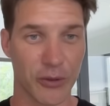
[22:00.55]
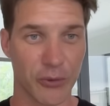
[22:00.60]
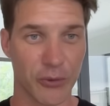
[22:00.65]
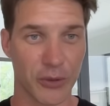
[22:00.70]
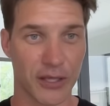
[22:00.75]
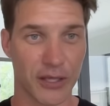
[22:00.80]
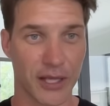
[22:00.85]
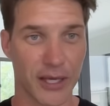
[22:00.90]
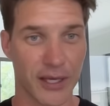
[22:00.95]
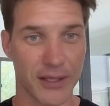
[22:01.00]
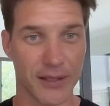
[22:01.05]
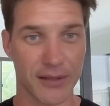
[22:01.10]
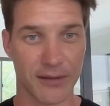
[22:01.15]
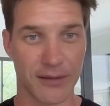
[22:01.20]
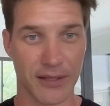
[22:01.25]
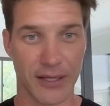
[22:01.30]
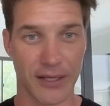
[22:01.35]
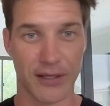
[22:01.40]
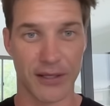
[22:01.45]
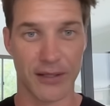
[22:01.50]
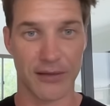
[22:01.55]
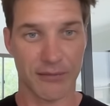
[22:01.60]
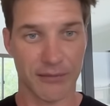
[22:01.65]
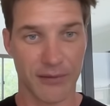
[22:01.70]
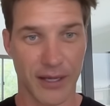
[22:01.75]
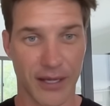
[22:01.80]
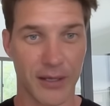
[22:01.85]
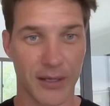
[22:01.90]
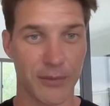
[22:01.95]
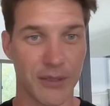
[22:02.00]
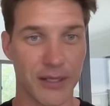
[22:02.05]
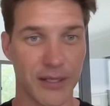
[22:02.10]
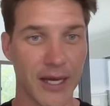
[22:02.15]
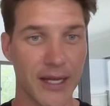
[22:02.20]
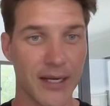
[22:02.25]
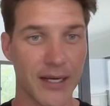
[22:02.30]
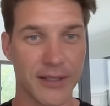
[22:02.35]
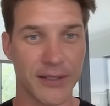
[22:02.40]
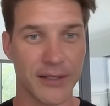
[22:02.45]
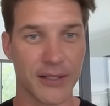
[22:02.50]
what they they aiming
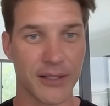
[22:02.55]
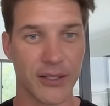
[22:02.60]
at